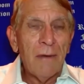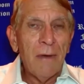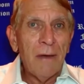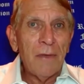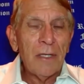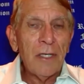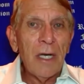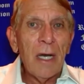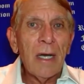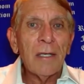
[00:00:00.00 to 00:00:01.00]
of the
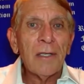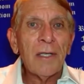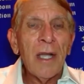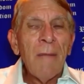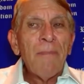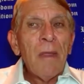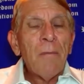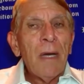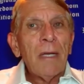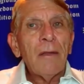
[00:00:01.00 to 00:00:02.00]
jihadists.
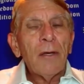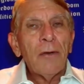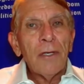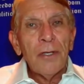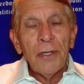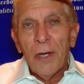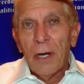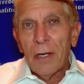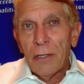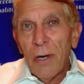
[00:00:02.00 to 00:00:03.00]
But the Christians
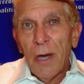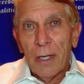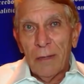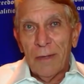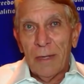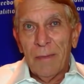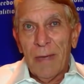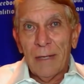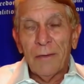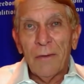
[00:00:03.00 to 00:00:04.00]
are not going
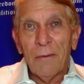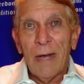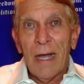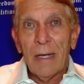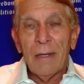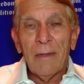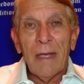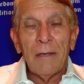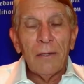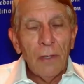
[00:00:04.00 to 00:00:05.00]
back to Iraq.
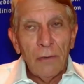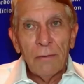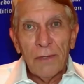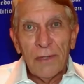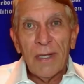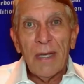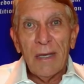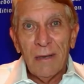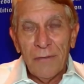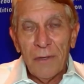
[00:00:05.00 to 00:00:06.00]
They don't
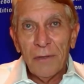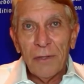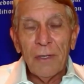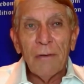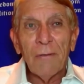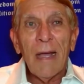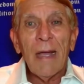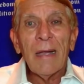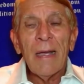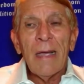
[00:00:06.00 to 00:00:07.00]
see a future in
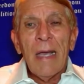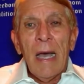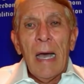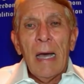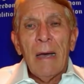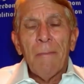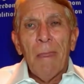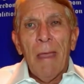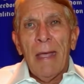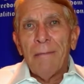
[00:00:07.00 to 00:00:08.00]
Iraq.
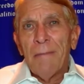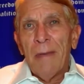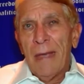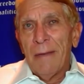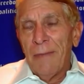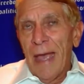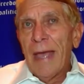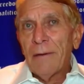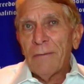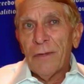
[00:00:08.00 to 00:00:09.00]
And
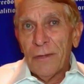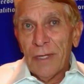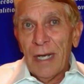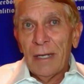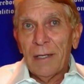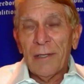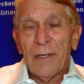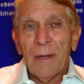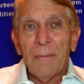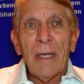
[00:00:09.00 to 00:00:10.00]
that should tell us
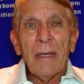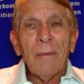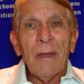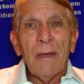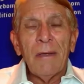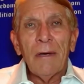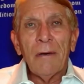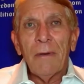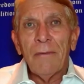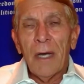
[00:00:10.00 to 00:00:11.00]
something.
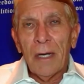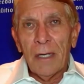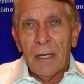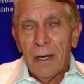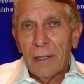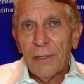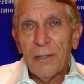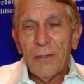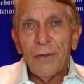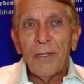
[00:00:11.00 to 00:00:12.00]
We've got a
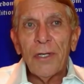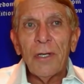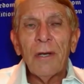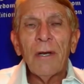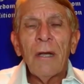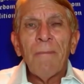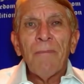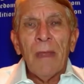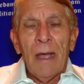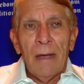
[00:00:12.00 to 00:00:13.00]
constitution there,
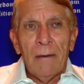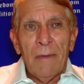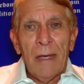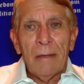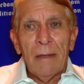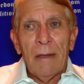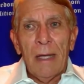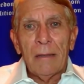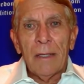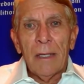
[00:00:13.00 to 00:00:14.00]

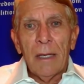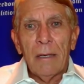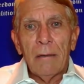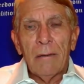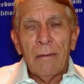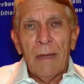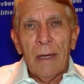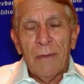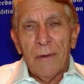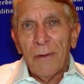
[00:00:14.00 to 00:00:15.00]

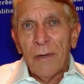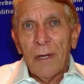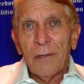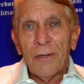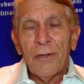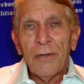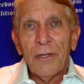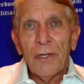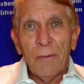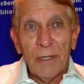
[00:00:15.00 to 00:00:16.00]
the new
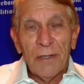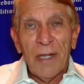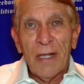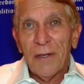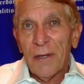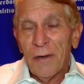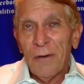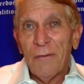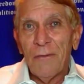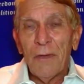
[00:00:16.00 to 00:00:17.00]
constitution, which says that
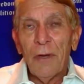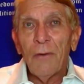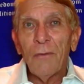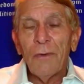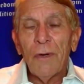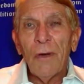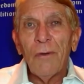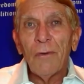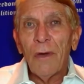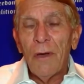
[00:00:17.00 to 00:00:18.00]
no
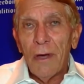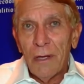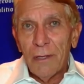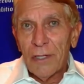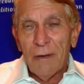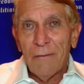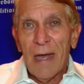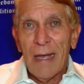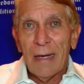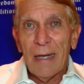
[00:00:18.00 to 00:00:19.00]
law shall
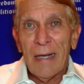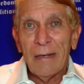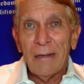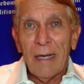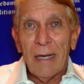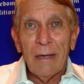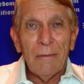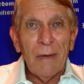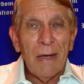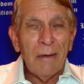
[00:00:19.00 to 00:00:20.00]
violate
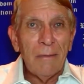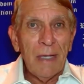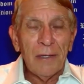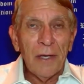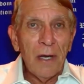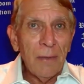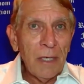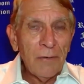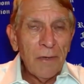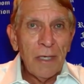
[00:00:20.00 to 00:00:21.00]

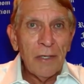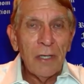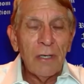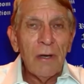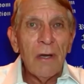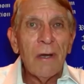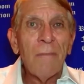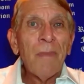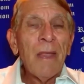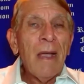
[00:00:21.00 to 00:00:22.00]
Islamic tradition and
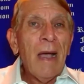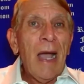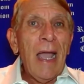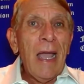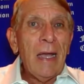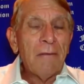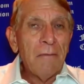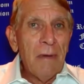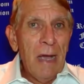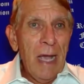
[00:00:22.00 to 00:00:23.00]
law,
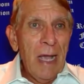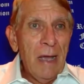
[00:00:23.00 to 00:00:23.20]
and